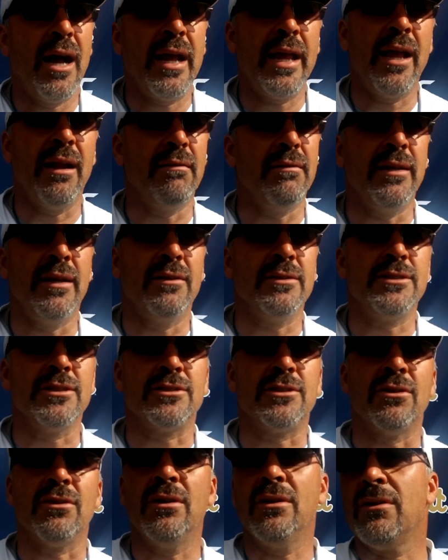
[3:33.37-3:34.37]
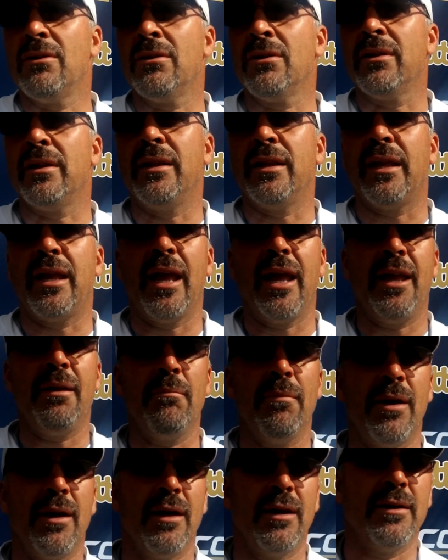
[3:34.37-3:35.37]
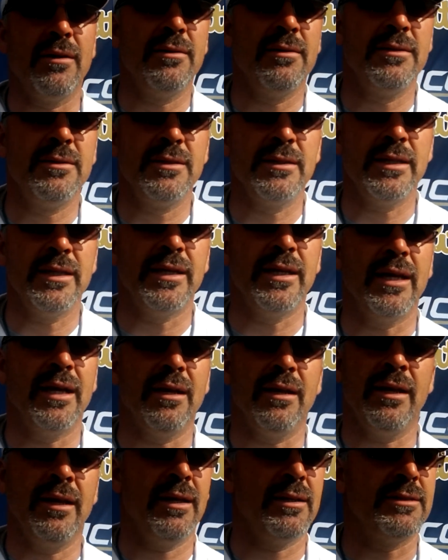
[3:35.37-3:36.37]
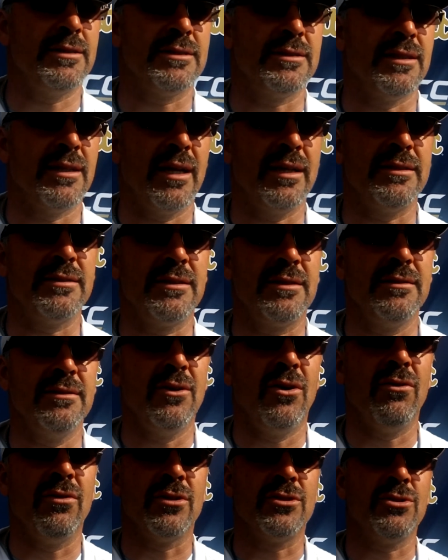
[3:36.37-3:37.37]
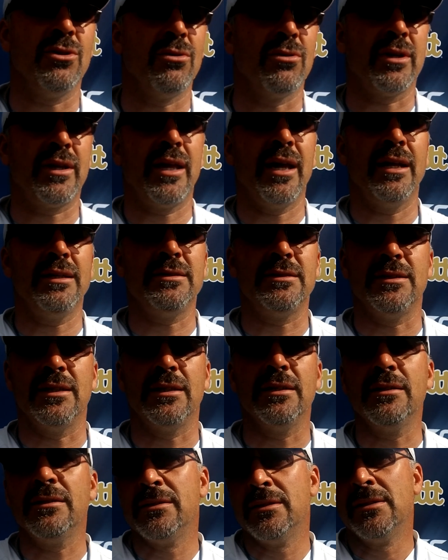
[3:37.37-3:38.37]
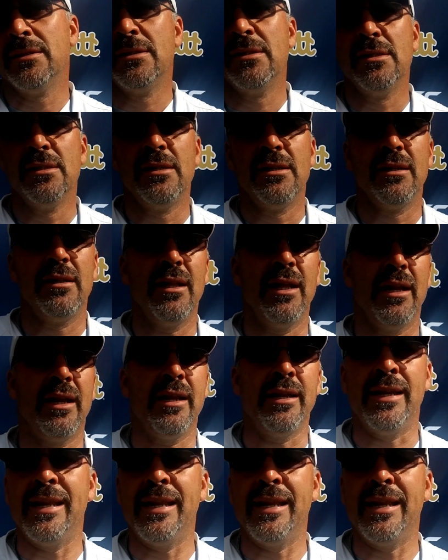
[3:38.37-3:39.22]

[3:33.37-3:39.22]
He had, just early in the game, he had just a nice over-the-shoulder catch that